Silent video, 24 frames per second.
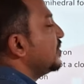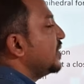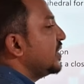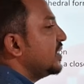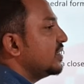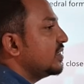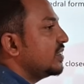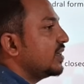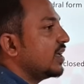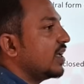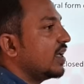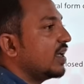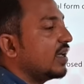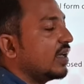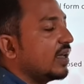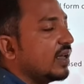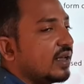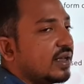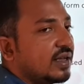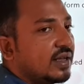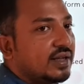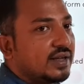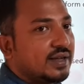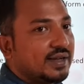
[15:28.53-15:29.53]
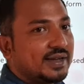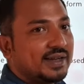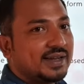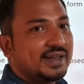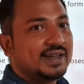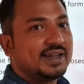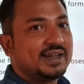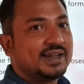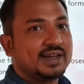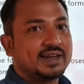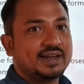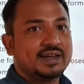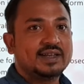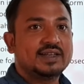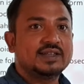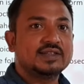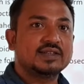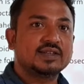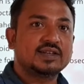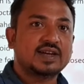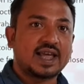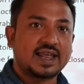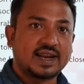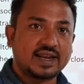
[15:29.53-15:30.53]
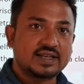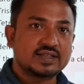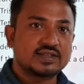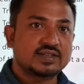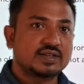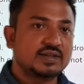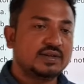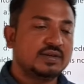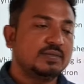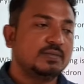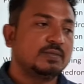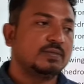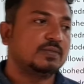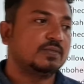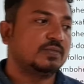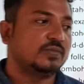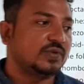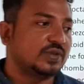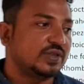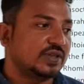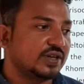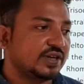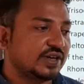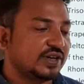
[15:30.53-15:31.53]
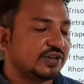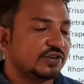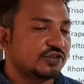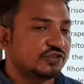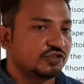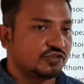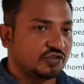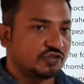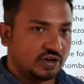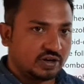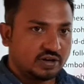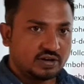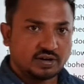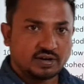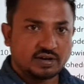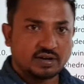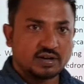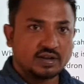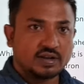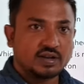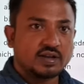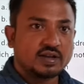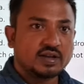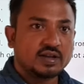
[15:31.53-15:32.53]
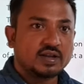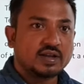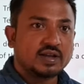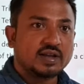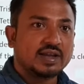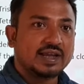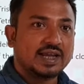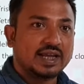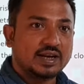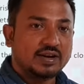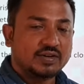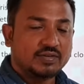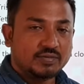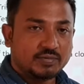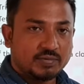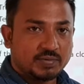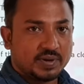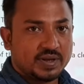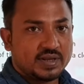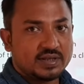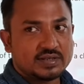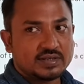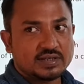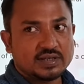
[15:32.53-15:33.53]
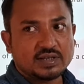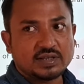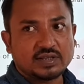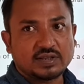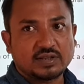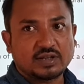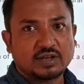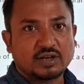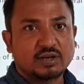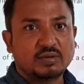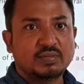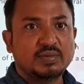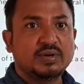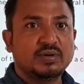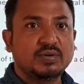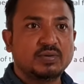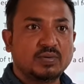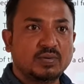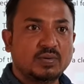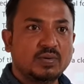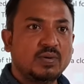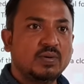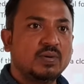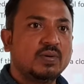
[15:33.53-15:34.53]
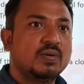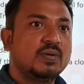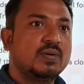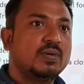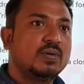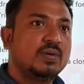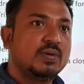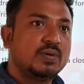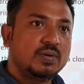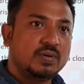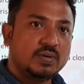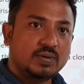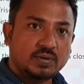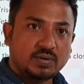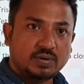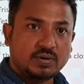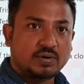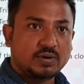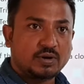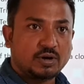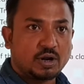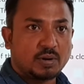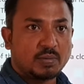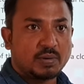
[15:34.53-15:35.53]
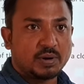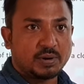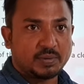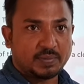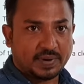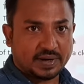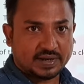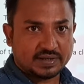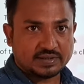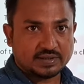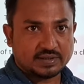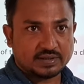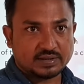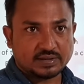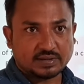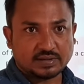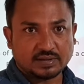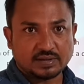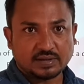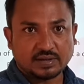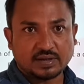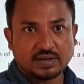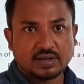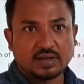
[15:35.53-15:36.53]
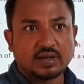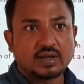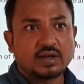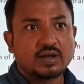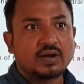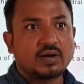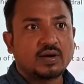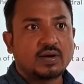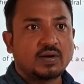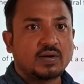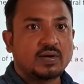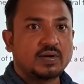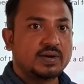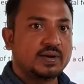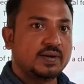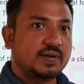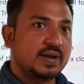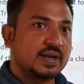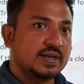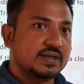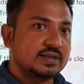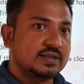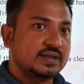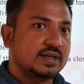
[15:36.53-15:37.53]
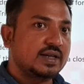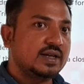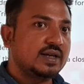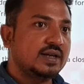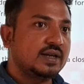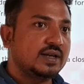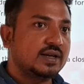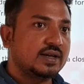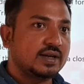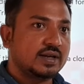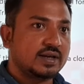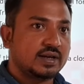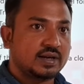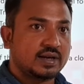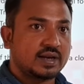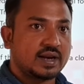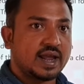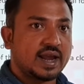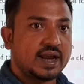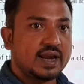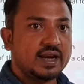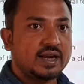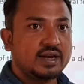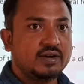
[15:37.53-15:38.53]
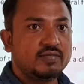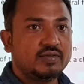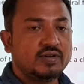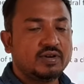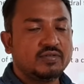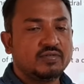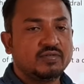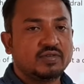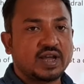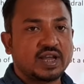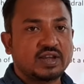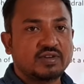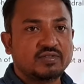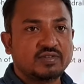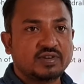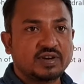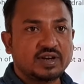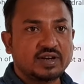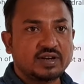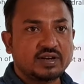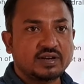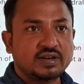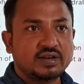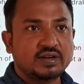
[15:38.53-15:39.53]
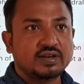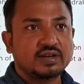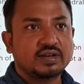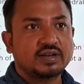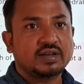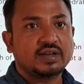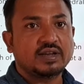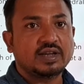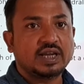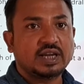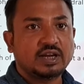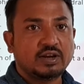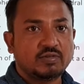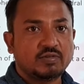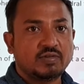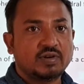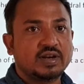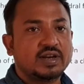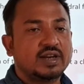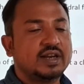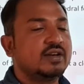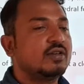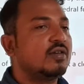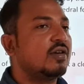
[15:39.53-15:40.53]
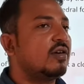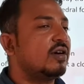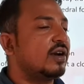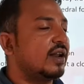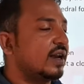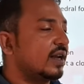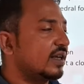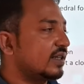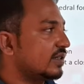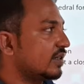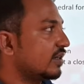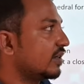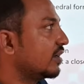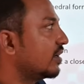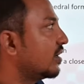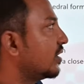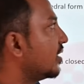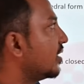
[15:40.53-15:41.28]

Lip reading: means it is a direction within a crystal along which there will be no double refraction, or you can say light will vibrate equally in all direction.